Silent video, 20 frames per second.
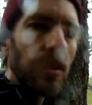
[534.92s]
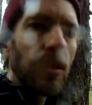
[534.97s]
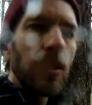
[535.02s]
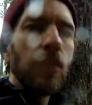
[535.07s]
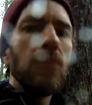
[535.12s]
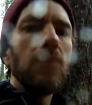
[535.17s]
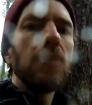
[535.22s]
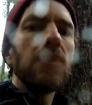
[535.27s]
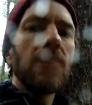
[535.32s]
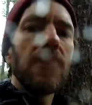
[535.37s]

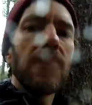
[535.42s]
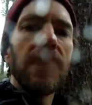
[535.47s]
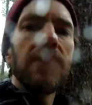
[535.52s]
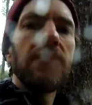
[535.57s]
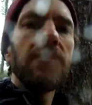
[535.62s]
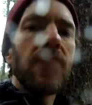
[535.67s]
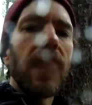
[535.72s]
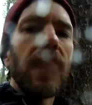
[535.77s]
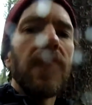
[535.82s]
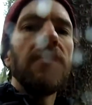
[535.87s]
choose to
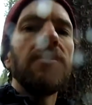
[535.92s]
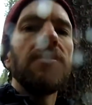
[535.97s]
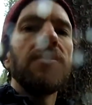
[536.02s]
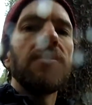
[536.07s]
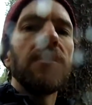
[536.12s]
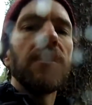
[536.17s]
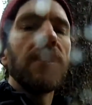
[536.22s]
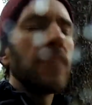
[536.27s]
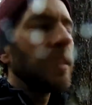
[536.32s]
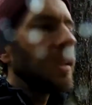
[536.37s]
live
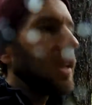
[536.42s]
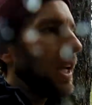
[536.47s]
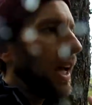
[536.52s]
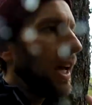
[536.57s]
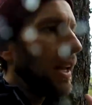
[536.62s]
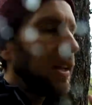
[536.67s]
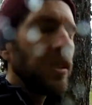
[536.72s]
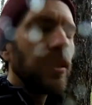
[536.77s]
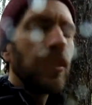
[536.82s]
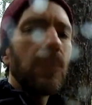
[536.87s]
life
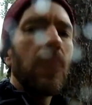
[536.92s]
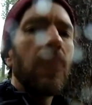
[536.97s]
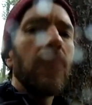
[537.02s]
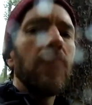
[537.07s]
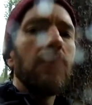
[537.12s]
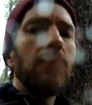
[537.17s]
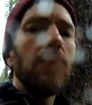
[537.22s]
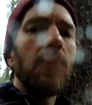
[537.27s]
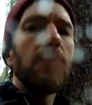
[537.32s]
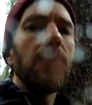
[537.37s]
and enjoy
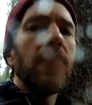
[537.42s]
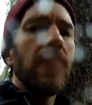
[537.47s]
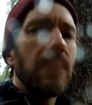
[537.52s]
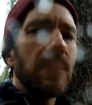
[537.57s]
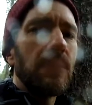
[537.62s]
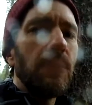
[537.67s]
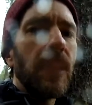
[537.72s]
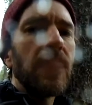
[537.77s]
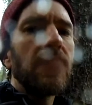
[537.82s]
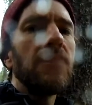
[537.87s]
the moment
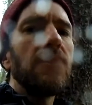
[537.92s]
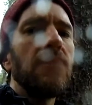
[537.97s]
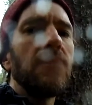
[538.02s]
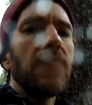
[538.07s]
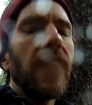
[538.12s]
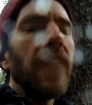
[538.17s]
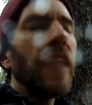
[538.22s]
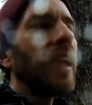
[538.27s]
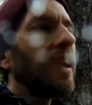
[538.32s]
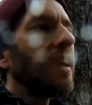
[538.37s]
as much as you
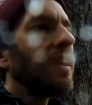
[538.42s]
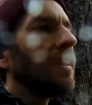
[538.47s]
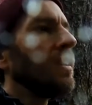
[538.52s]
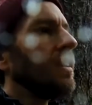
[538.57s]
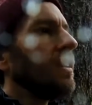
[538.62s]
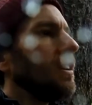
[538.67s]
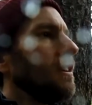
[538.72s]
can.